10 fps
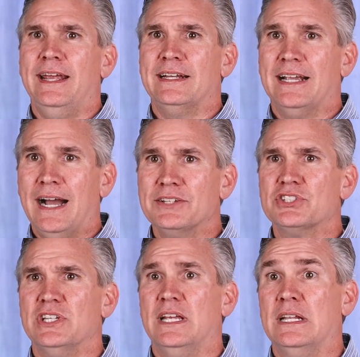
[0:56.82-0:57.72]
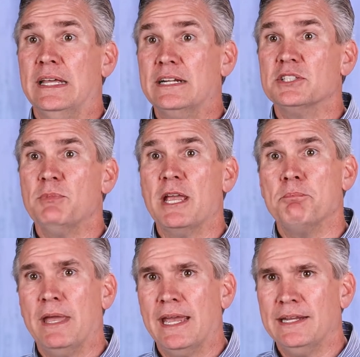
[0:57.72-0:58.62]
and God said, Let us
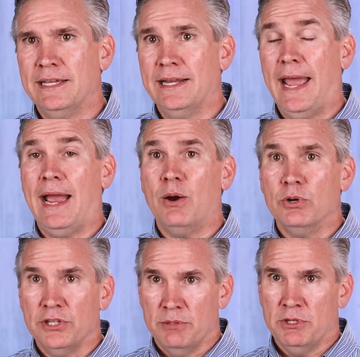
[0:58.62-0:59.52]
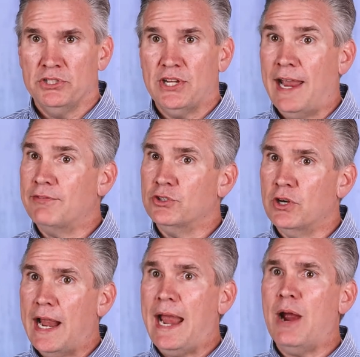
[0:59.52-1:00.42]
make man in our image
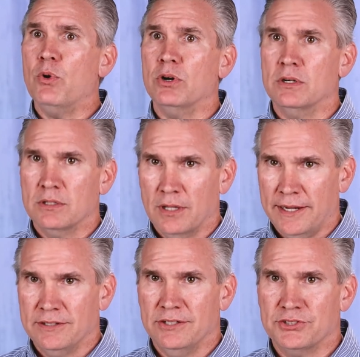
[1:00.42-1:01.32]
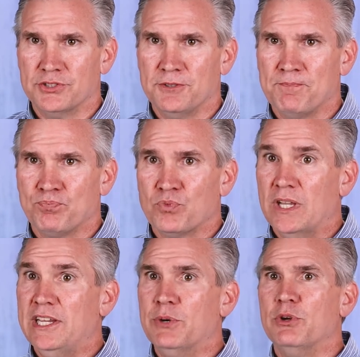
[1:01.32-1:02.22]
after our likeness.
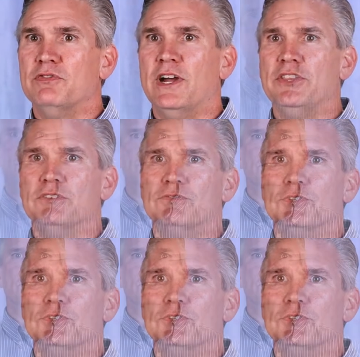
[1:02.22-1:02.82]
Here we find the